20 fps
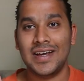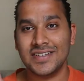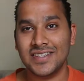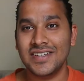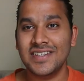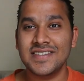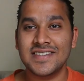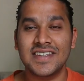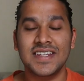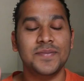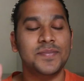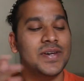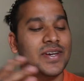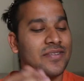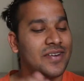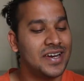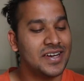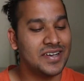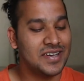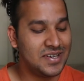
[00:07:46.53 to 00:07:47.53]
Anjal is sleeping
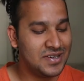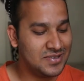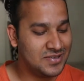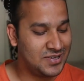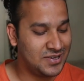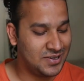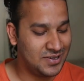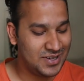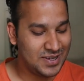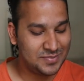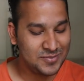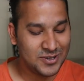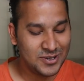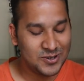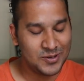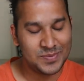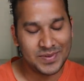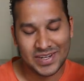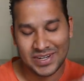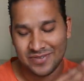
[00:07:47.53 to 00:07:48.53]
right now, so I'm
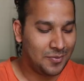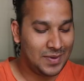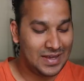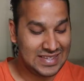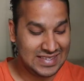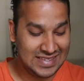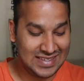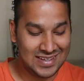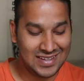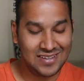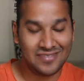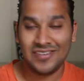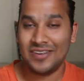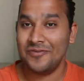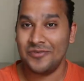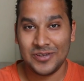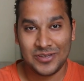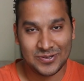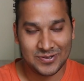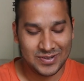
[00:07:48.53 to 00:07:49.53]
gonna open it for myself
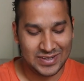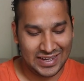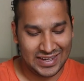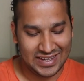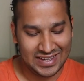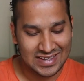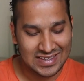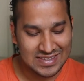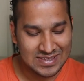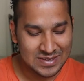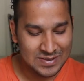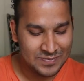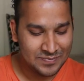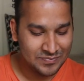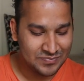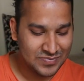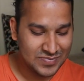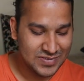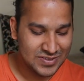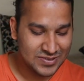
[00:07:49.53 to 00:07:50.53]
and for you guys.
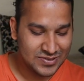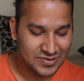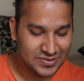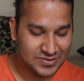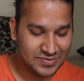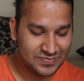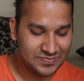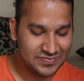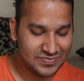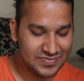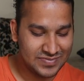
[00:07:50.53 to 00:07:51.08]
So